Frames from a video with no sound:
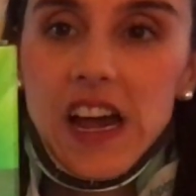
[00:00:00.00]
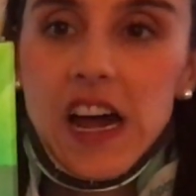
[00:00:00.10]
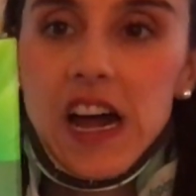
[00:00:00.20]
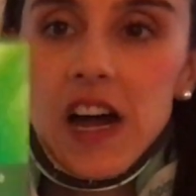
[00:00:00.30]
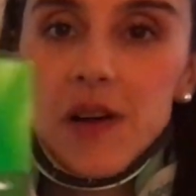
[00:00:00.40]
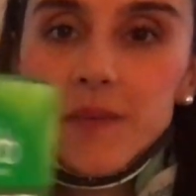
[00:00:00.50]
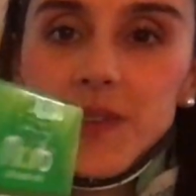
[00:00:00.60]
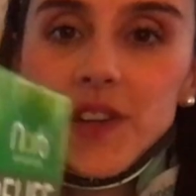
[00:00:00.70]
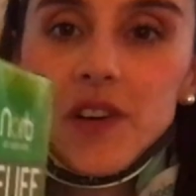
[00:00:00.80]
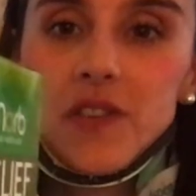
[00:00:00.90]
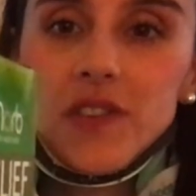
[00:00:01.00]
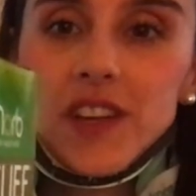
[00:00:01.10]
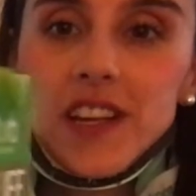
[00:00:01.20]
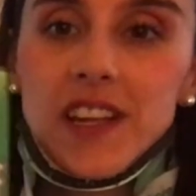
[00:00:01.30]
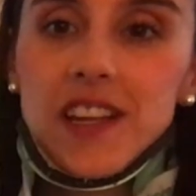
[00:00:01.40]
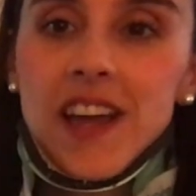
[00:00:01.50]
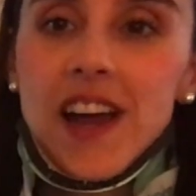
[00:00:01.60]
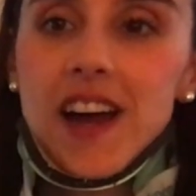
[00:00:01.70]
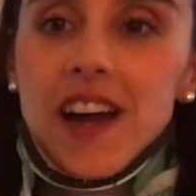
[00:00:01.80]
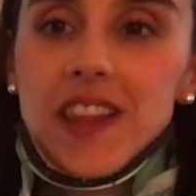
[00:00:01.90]
I
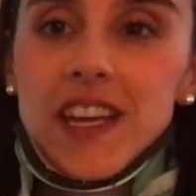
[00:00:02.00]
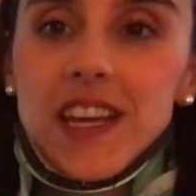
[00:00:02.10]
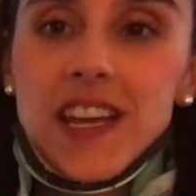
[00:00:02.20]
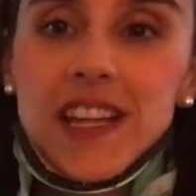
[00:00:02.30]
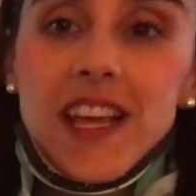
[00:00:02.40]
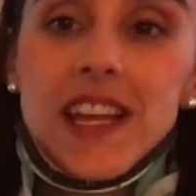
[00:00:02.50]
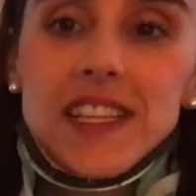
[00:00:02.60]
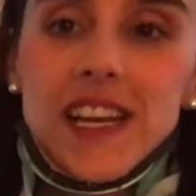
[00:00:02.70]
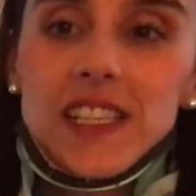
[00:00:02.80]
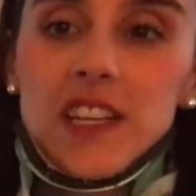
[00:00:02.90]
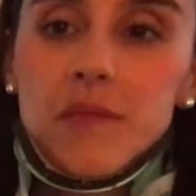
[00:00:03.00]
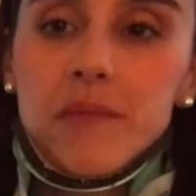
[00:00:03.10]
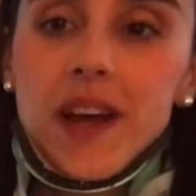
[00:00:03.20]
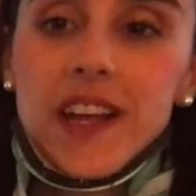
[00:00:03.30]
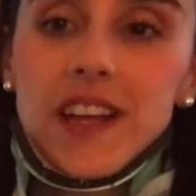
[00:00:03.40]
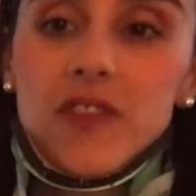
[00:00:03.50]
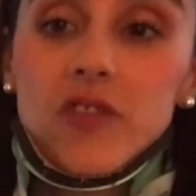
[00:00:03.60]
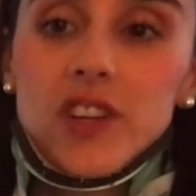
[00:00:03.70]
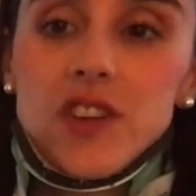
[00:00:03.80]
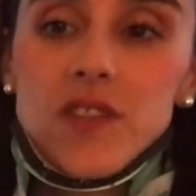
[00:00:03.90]
think it says it might
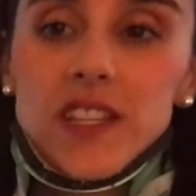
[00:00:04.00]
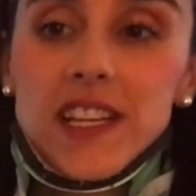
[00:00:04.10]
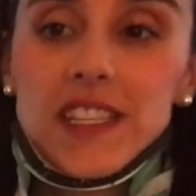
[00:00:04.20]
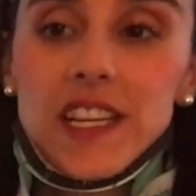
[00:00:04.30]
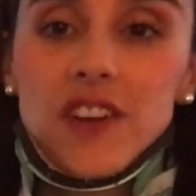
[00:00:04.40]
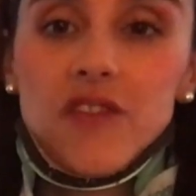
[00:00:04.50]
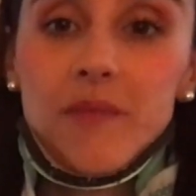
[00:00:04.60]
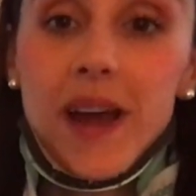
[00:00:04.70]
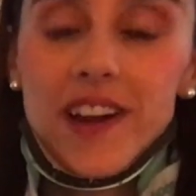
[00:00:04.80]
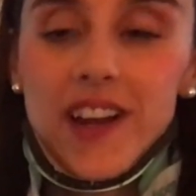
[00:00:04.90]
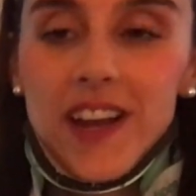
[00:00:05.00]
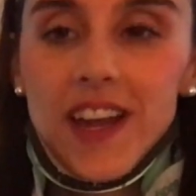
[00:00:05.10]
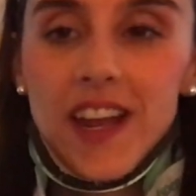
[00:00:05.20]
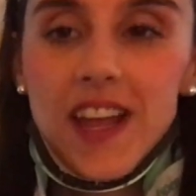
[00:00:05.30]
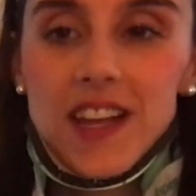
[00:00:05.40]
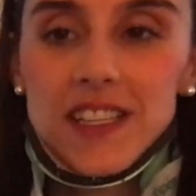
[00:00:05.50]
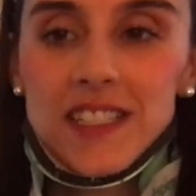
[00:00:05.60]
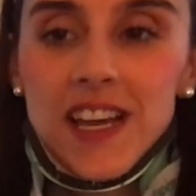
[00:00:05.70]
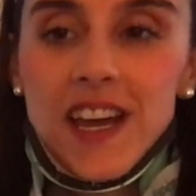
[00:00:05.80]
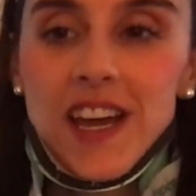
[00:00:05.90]
reduce the incidence of migraine headaches,
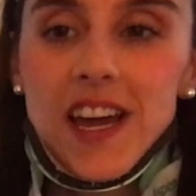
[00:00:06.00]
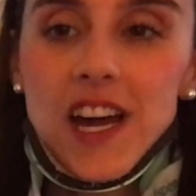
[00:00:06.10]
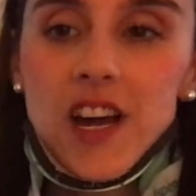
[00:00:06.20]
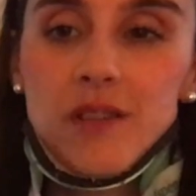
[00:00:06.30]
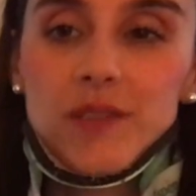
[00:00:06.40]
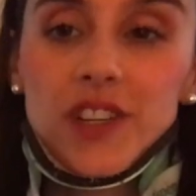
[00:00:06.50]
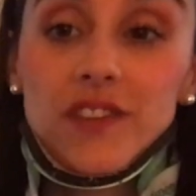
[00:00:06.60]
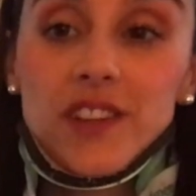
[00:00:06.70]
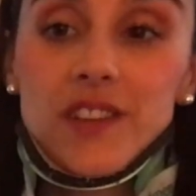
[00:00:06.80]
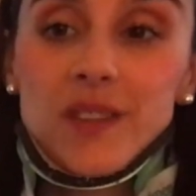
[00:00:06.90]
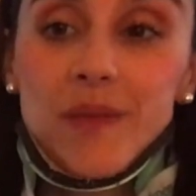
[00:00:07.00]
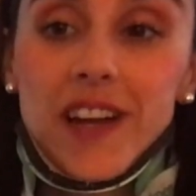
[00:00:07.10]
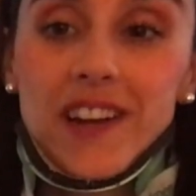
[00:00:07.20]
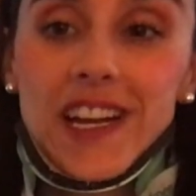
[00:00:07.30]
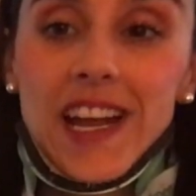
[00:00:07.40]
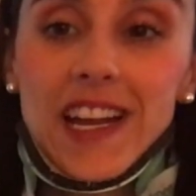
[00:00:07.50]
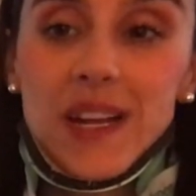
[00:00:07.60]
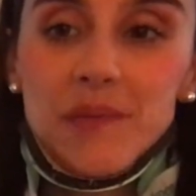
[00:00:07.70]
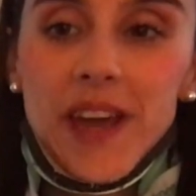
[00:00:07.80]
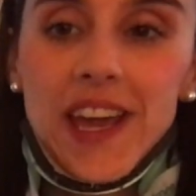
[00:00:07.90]
could reduce migraine
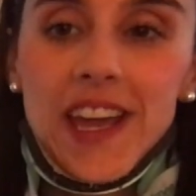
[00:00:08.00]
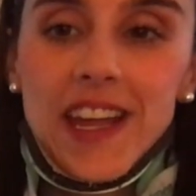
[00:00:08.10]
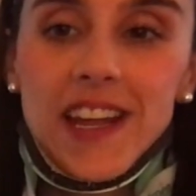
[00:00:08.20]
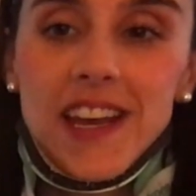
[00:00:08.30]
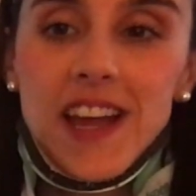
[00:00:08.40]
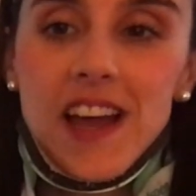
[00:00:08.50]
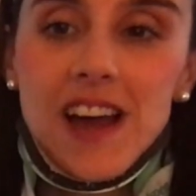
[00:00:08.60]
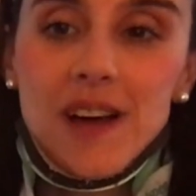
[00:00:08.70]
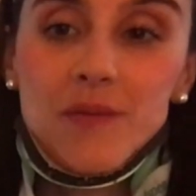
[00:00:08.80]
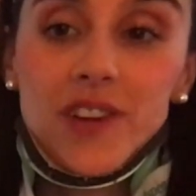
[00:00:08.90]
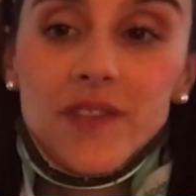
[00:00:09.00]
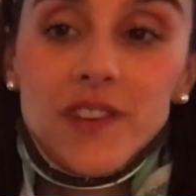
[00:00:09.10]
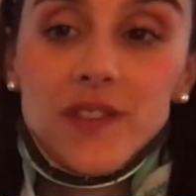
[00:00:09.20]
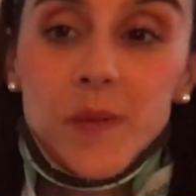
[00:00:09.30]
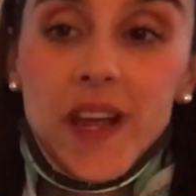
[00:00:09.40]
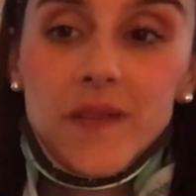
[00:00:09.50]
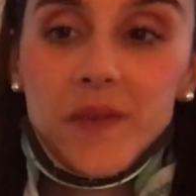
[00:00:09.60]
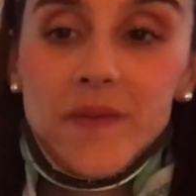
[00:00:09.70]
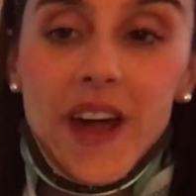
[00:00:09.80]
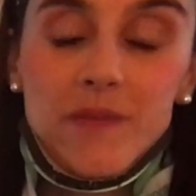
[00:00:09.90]
headache pain, could reduce pain from
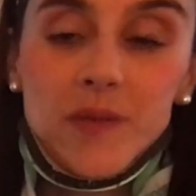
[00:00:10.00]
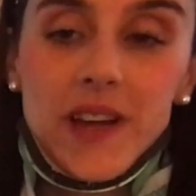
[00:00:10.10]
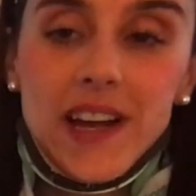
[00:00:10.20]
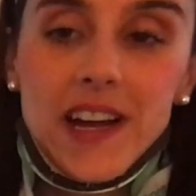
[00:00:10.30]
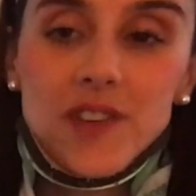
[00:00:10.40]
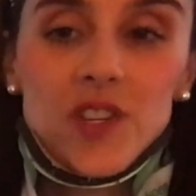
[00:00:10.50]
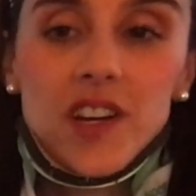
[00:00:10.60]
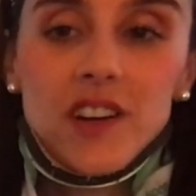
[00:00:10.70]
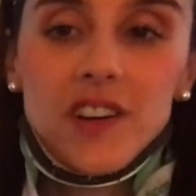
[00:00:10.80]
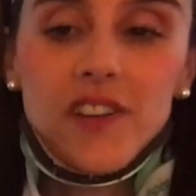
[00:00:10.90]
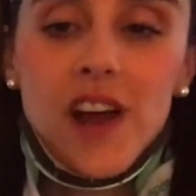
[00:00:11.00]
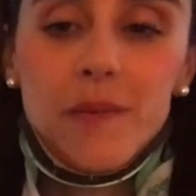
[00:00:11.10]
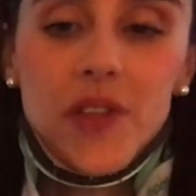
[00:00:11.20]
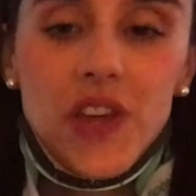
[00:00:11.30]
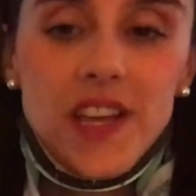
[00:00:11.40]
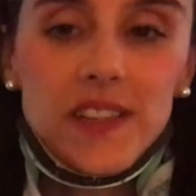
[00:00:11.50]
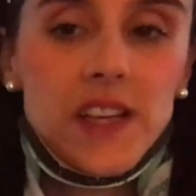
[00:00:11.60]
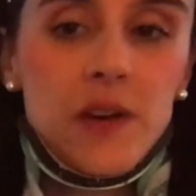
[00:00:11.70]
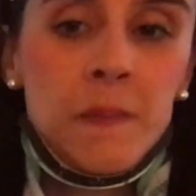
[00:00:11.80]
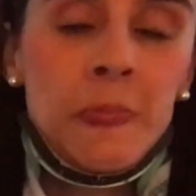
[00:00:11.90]
fibromyalgia or neuropathy.
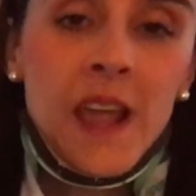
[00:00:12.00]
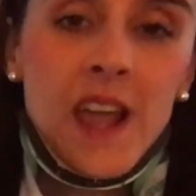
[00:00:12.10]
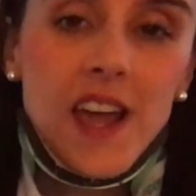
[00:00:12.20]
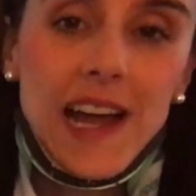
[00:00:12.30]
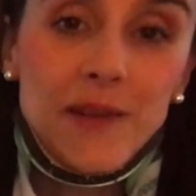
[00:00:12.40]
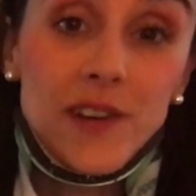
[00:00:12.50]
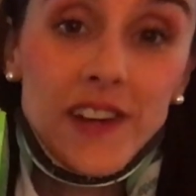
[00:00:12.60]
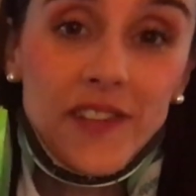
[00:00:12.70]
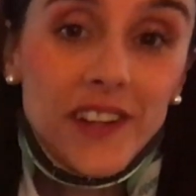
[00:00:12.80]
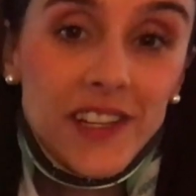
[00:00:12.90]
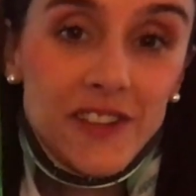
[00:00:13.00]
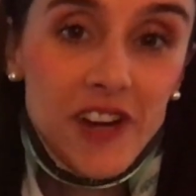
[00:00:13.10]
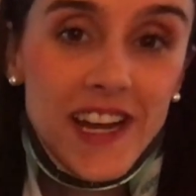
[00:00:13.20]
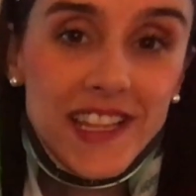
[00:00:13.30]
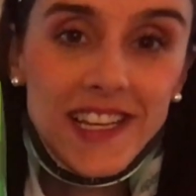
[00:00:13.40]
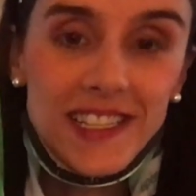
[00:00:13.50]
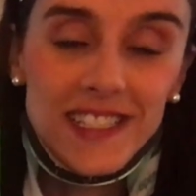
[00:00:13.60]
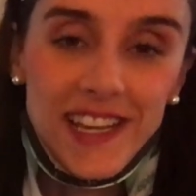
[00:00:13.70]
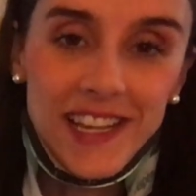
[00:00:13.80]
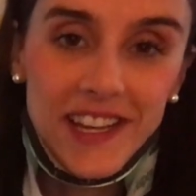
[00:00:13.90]
So I will definitely try this
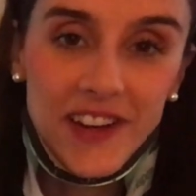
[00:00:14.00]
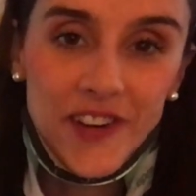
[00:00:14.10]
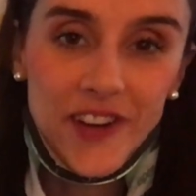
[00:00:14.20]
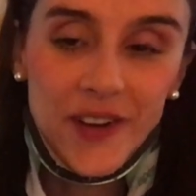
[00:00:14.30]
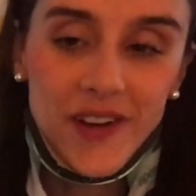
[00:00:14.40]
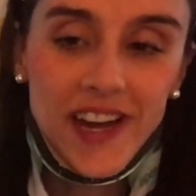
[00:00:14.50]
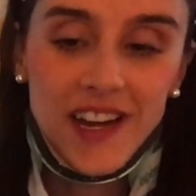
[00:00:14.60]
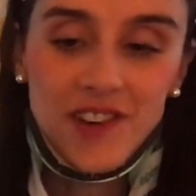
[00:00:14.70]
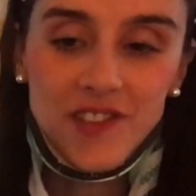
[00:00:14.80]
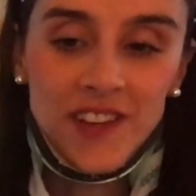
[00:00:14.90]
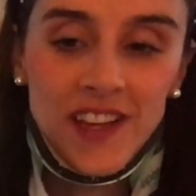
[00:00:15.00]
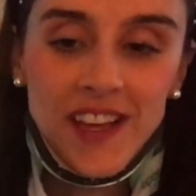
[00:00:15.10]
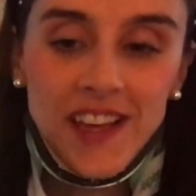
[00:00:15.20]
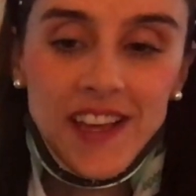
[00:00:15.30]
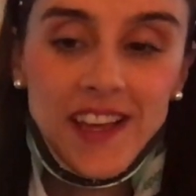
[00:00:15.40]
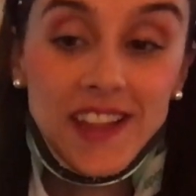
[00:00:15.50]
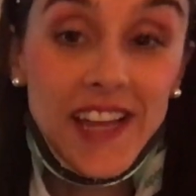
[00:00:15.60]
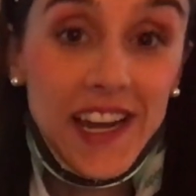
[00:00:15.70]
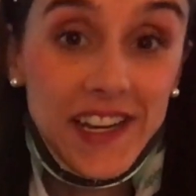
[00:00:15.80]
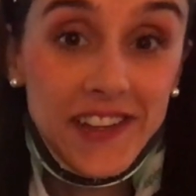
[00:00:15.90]
and let y'all know how
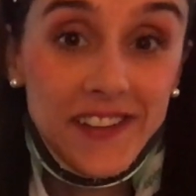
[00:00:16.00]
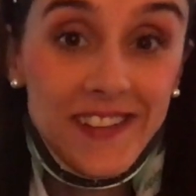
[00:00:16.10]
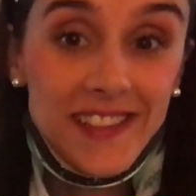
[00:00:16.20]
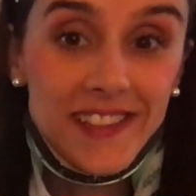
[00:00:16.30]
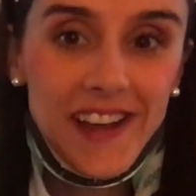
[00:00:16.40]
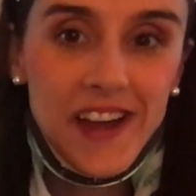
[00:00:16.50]
that goes,